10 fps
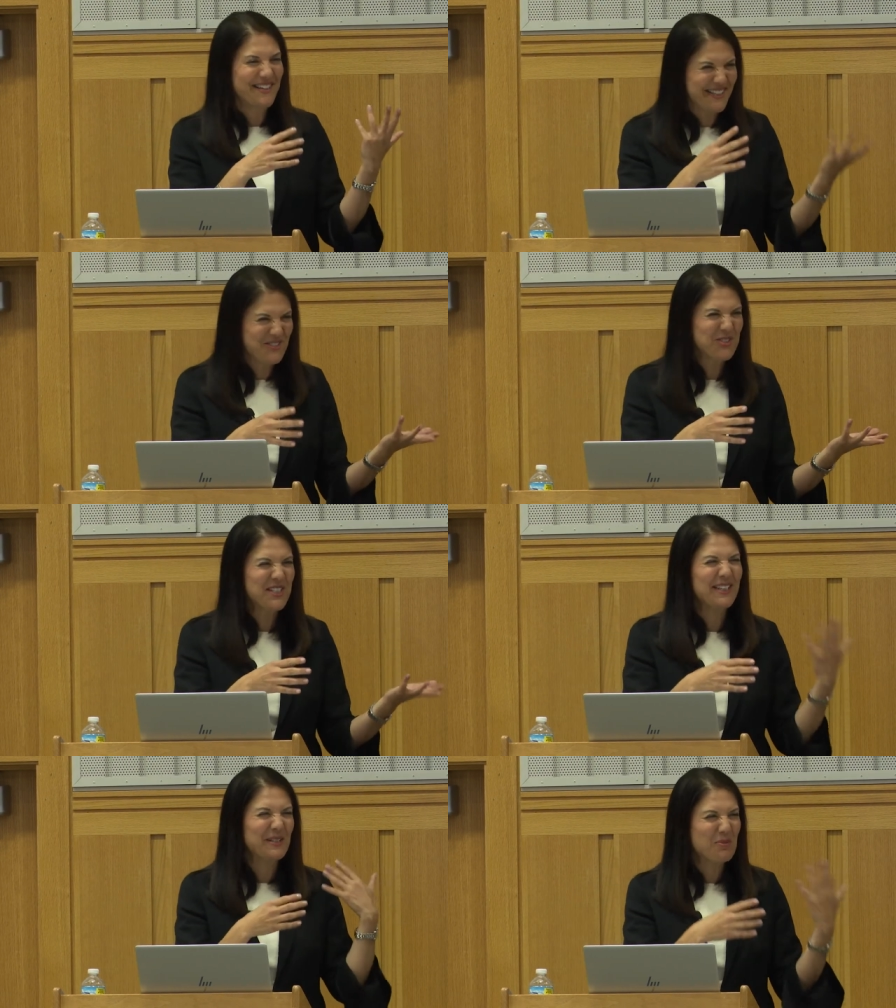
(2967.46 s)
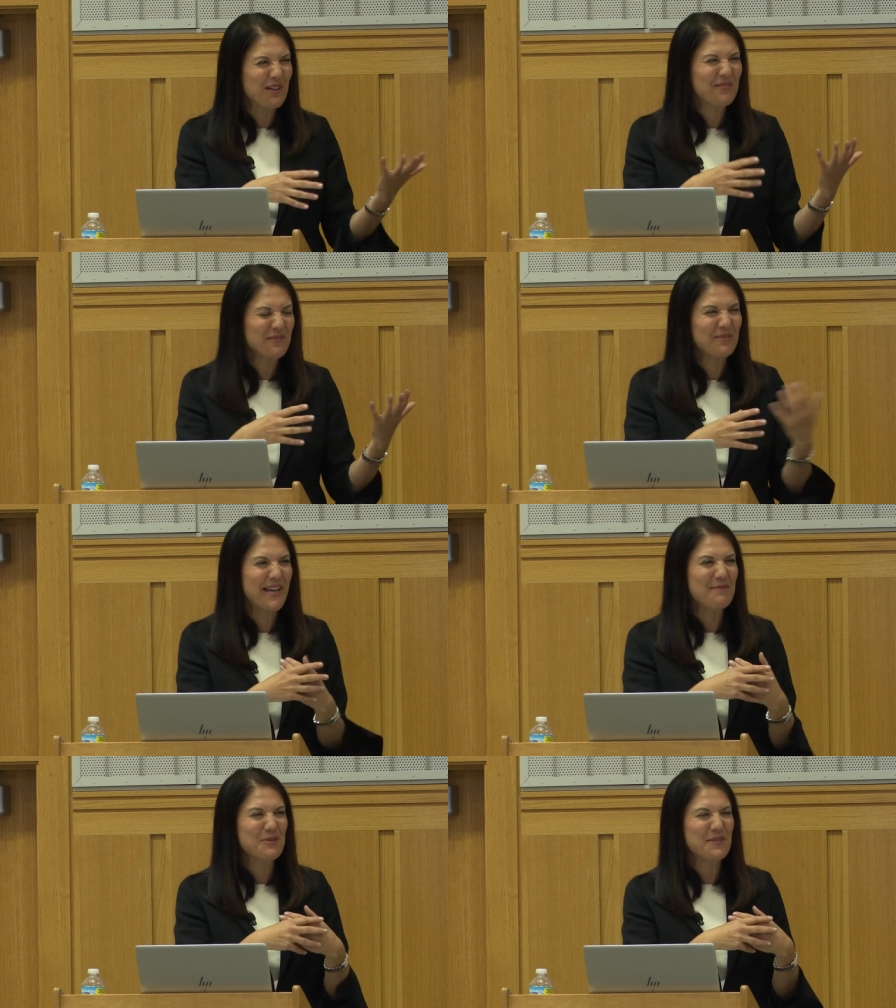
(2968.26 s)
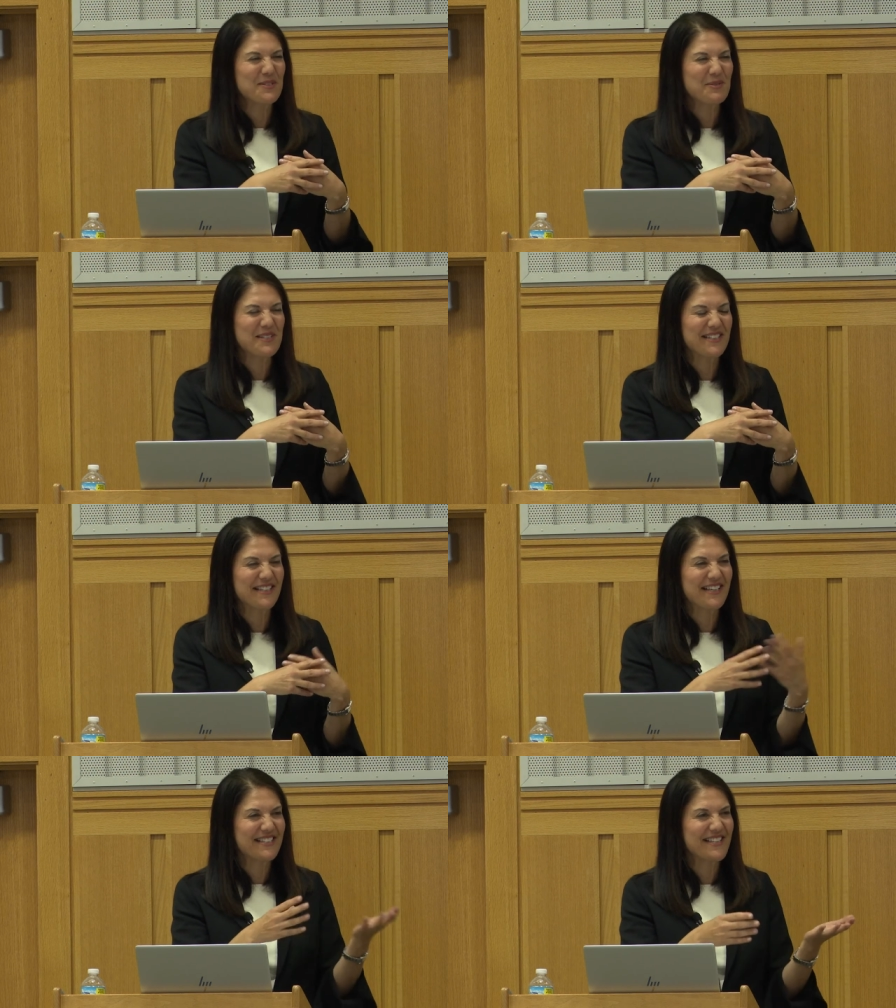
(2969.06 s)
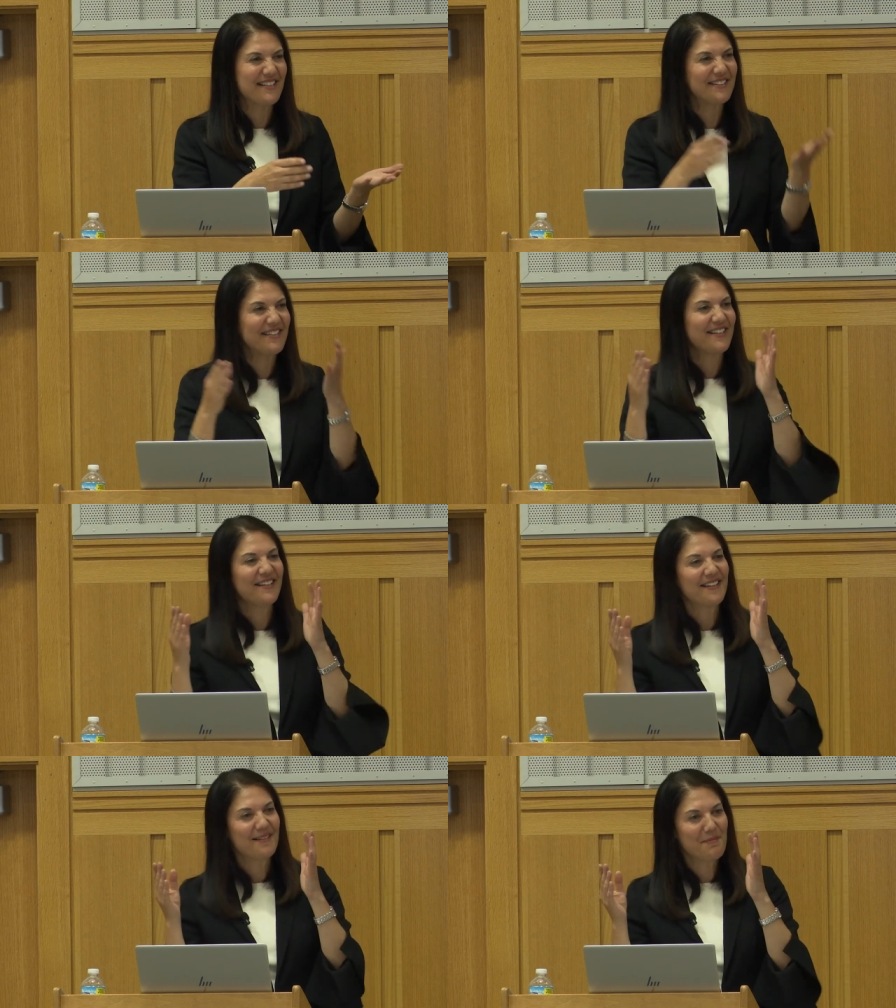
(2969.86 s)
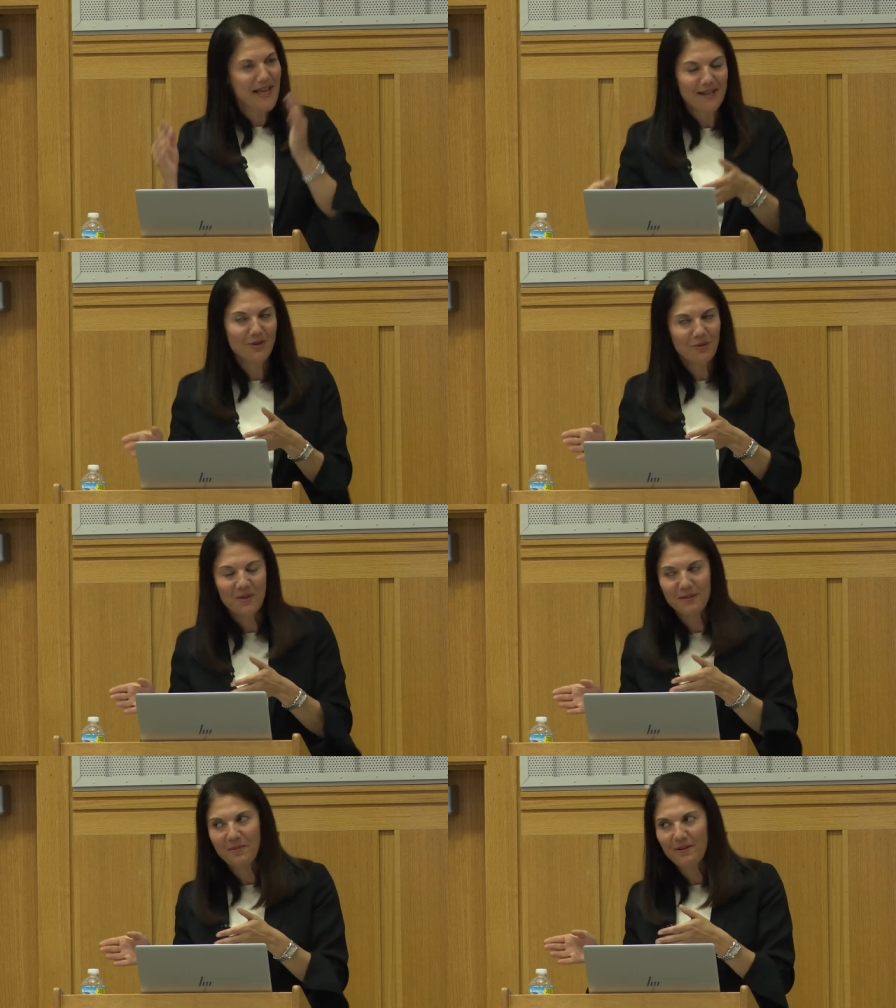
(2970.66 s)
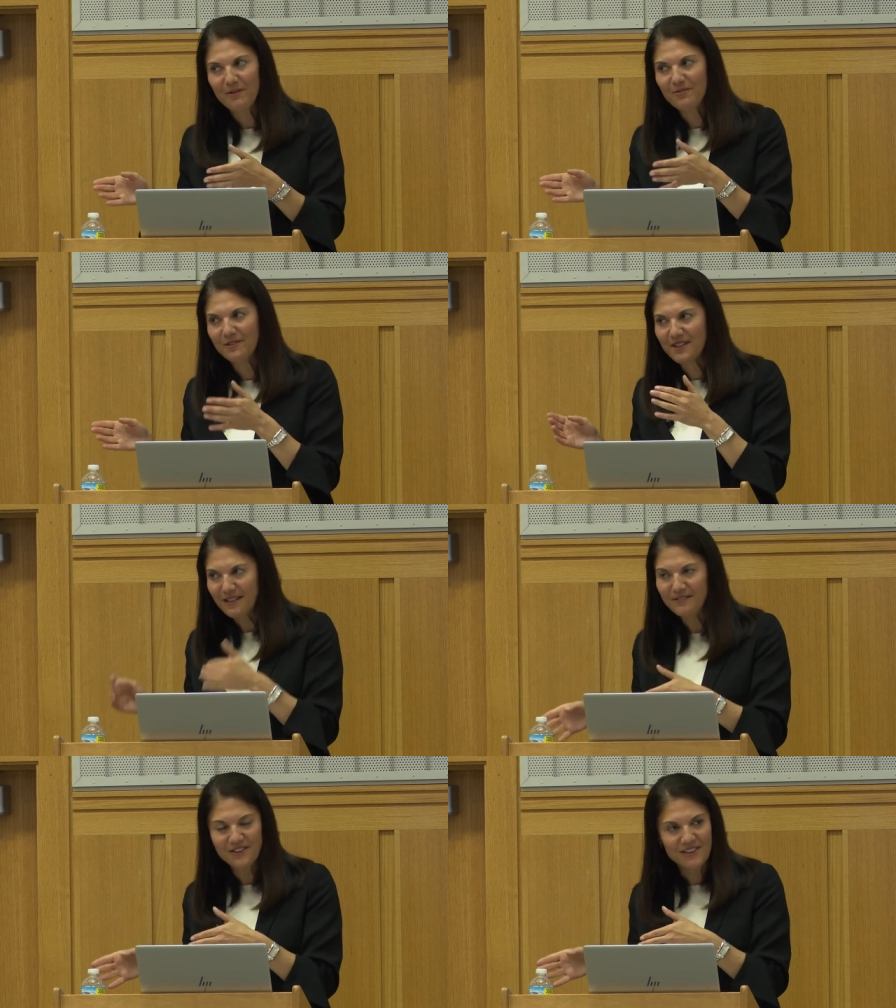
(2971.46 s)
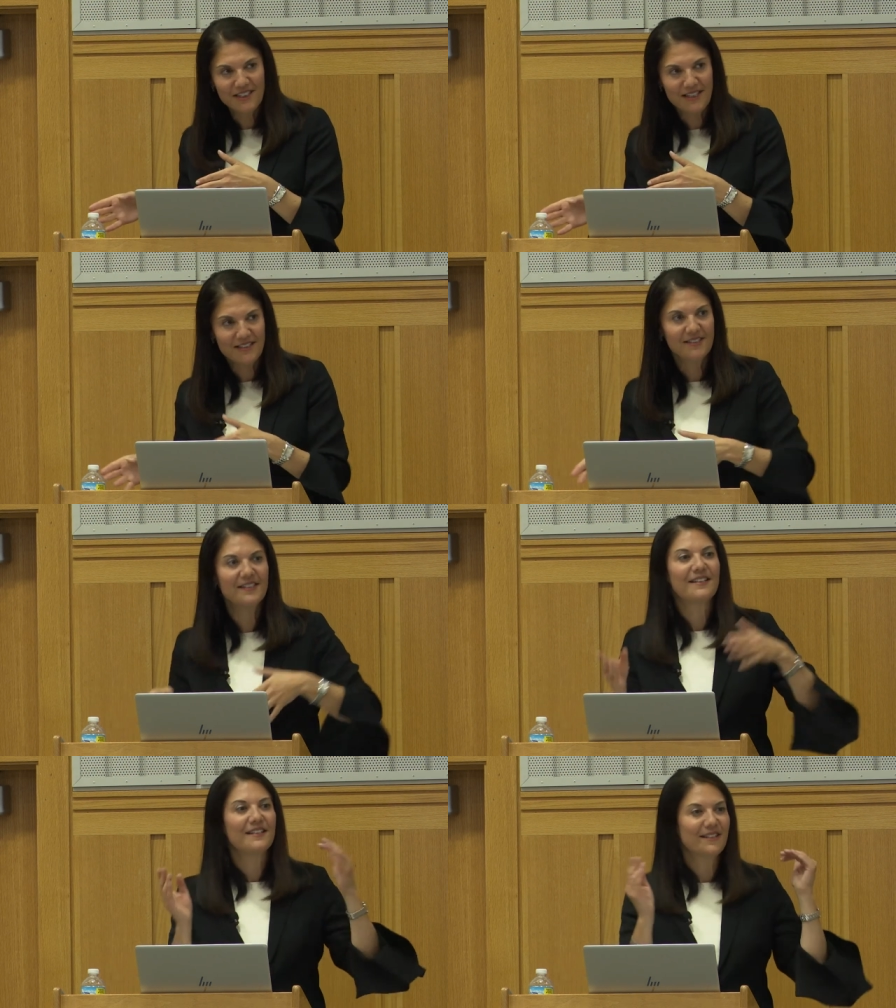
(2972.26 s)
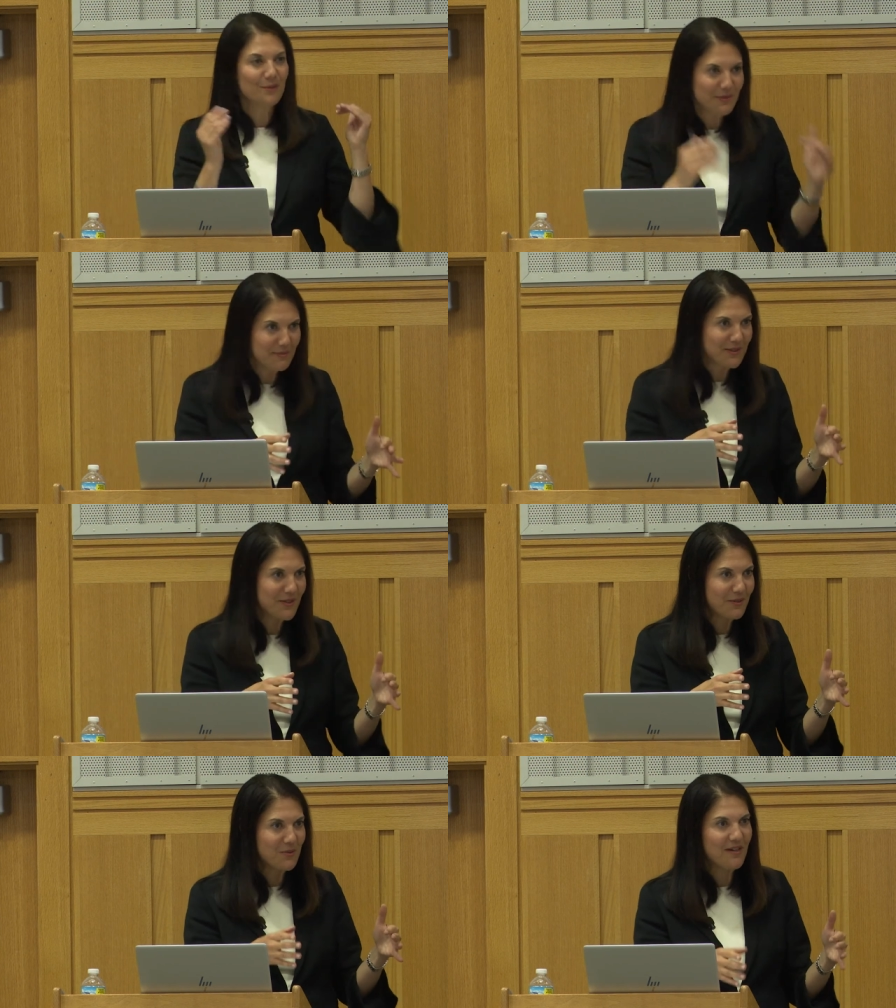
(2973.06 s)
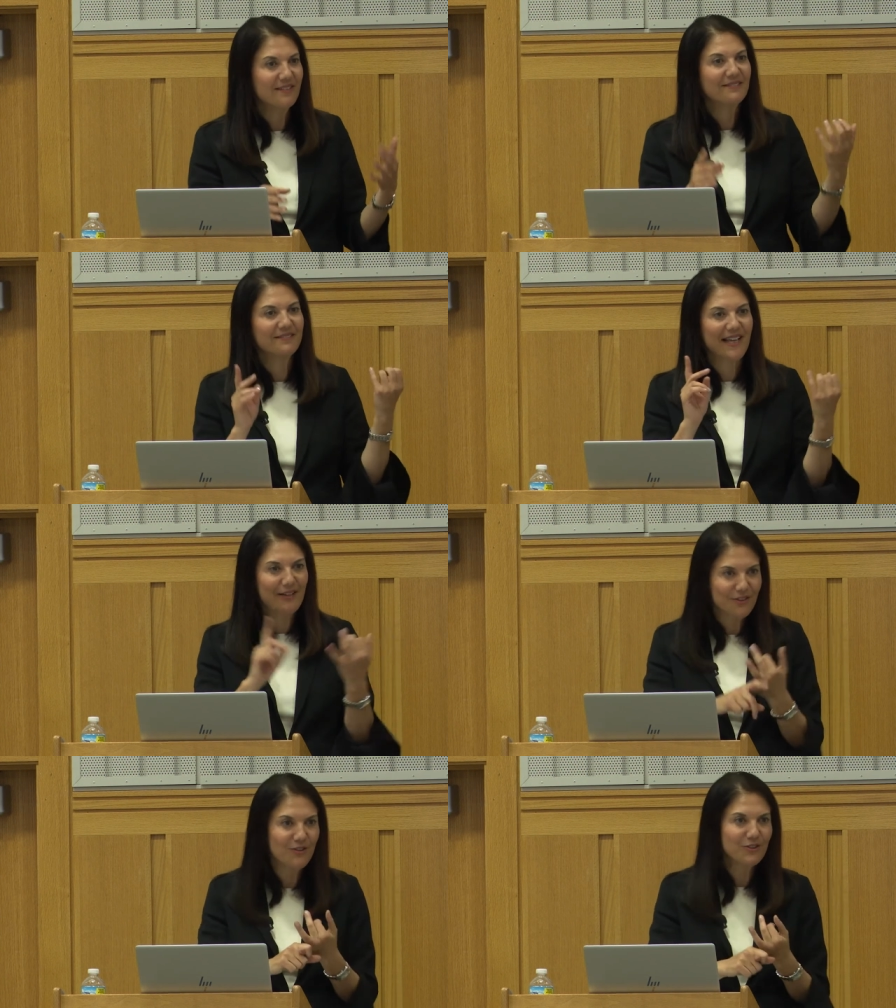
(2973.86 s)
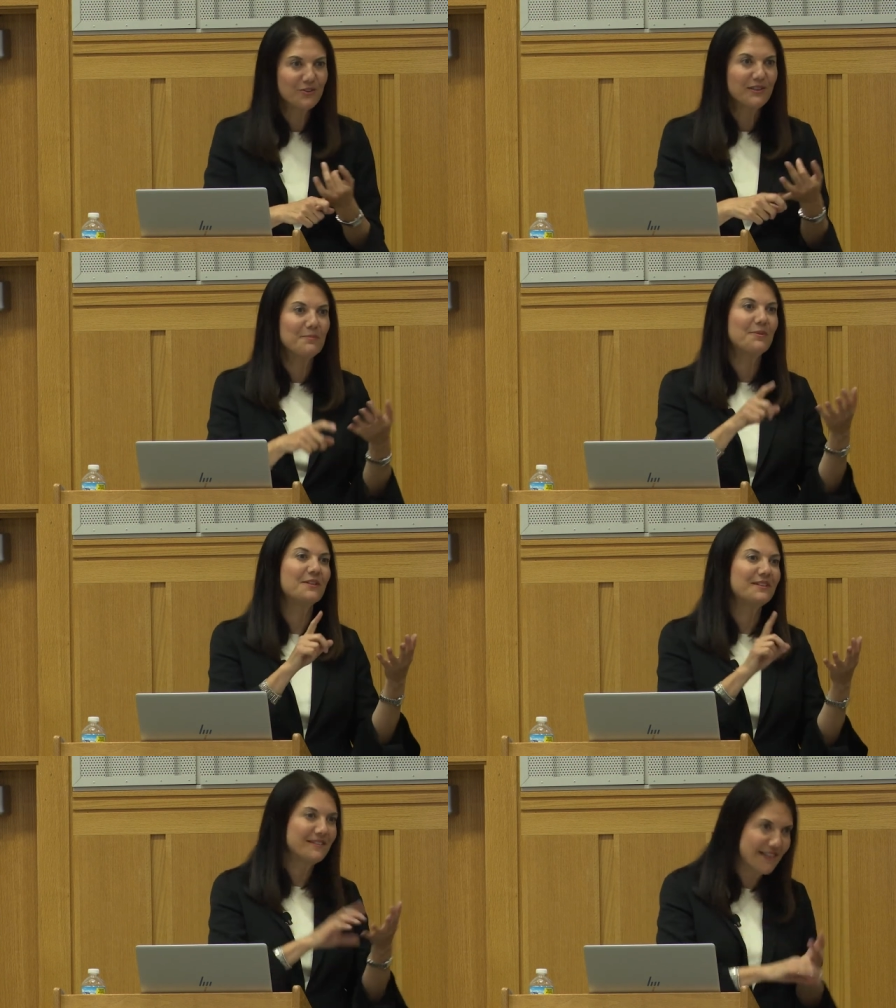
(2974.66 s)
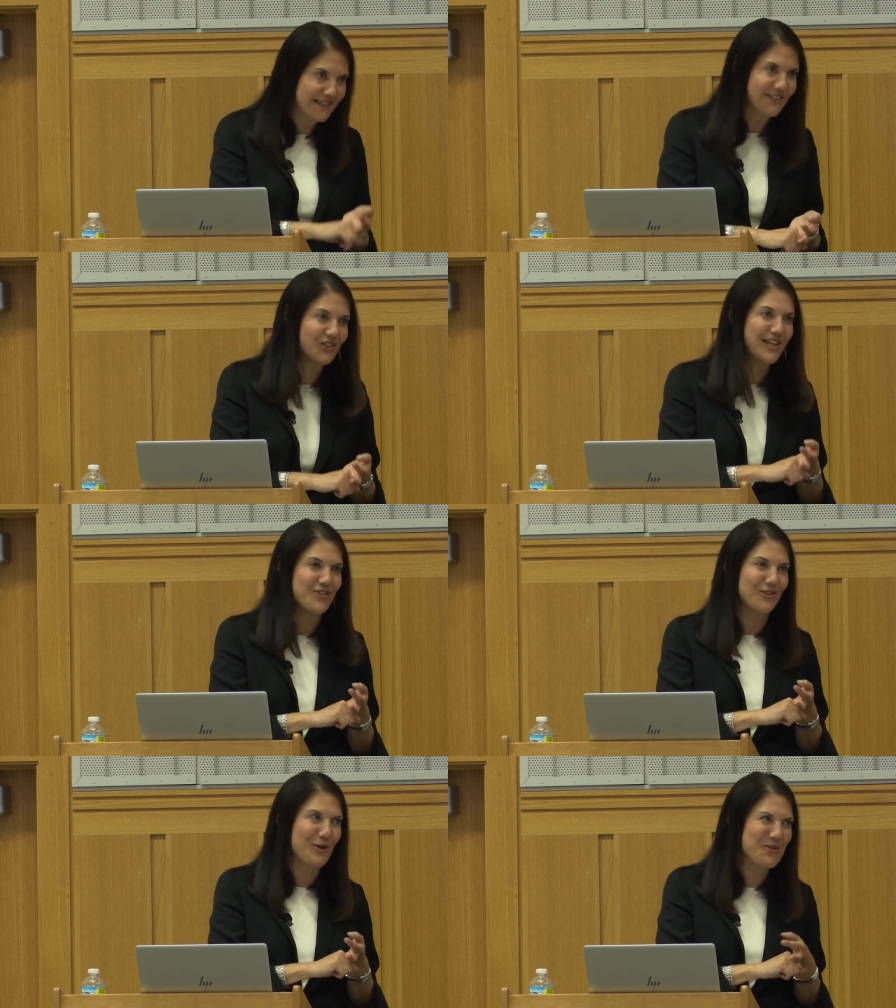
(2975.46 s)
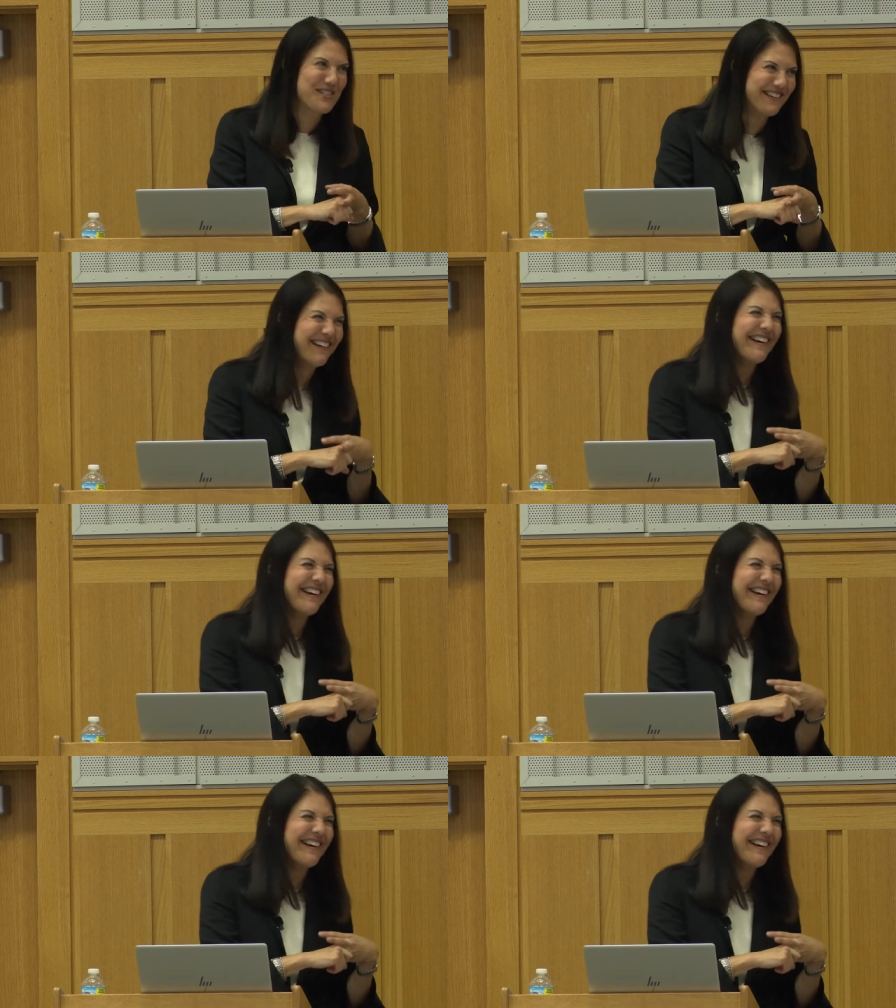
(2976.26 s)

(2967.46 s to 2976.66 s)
Interestingly, one of them came to us recently and said, the men all want to borrow for television sets, the women all want agricultural inputs and education loans.